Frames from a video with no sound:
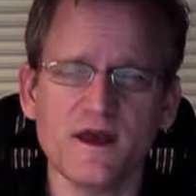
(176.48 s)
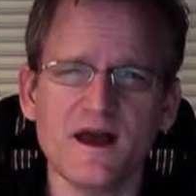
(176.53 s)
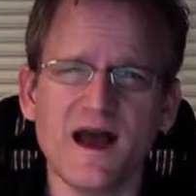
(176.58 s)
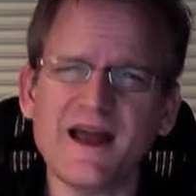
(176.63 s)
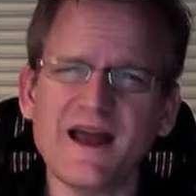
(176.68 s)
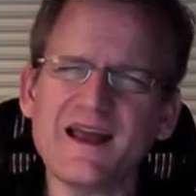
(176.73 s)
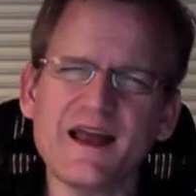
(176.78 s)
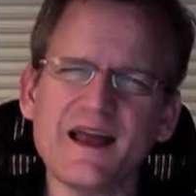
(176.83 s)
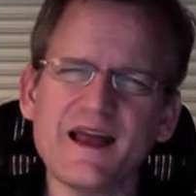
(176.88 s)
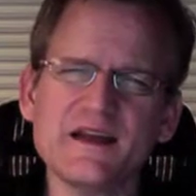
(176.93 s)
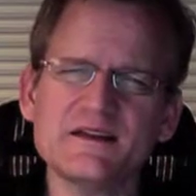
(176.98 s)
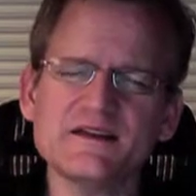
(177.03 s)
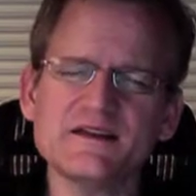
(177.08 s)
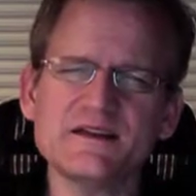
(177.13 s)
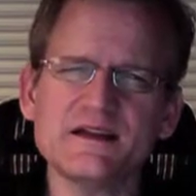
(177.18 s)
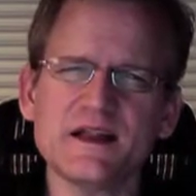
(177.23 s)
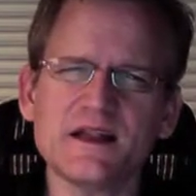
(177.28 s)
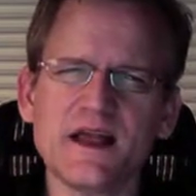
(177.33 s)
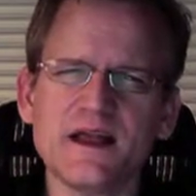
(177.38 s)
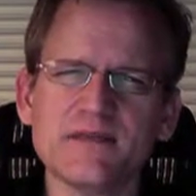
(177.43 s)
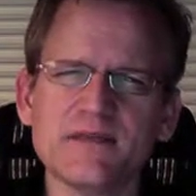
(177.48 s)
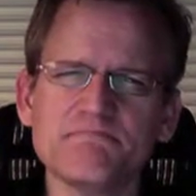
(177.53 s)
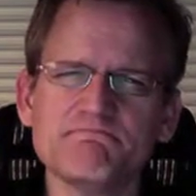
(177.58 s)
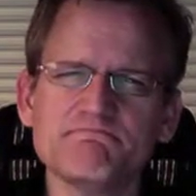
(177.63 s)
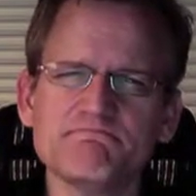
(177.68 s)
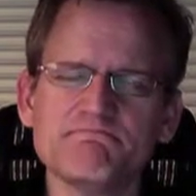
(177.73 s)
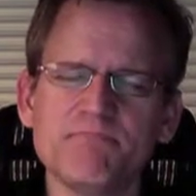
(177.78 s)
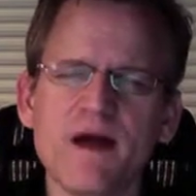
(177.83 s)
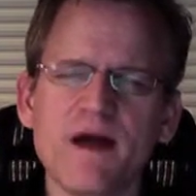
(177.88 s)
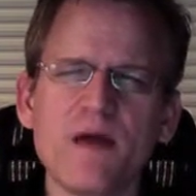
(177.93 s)
I kind of see it like
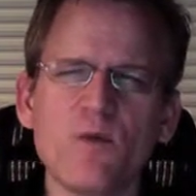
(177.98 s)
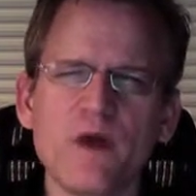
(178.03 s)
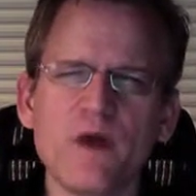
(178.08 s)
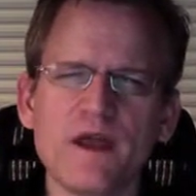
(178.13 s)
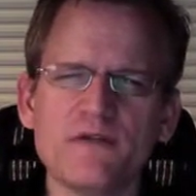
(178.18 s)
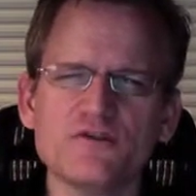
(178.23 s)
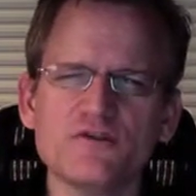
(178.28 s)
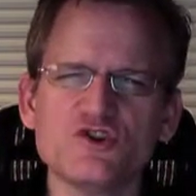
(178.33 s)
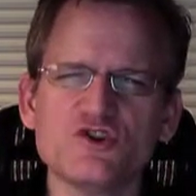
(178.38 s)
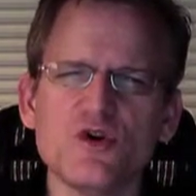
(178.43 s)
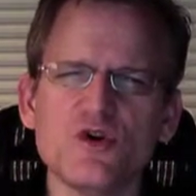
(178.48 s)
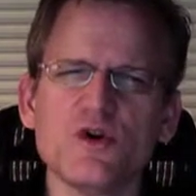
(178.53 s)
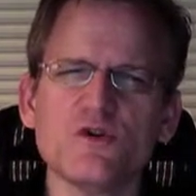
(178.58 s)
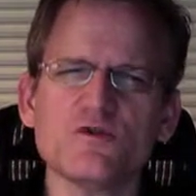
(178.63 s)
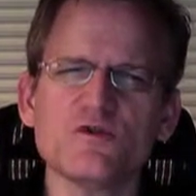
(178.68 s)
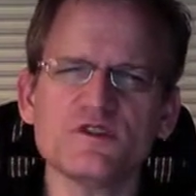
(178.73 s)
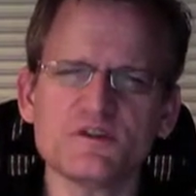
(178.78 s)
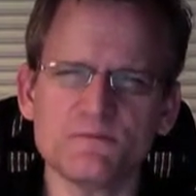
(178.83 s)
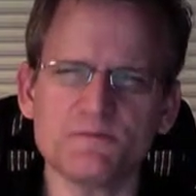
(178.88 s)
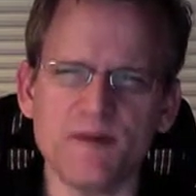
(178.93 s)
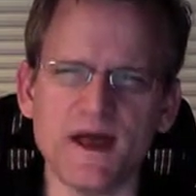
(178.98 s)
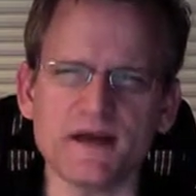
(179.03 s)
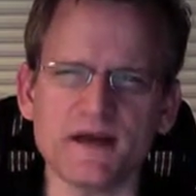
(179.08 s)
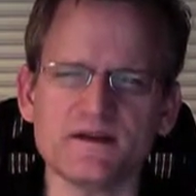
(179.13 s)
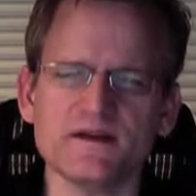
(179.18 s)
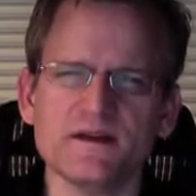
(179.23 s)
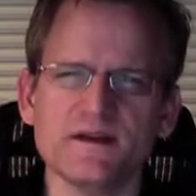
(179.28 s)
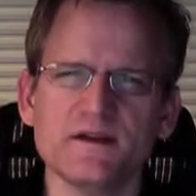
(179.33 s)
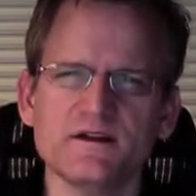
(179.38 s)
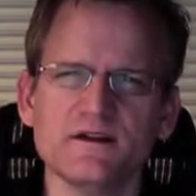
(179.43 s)
my way of showing respect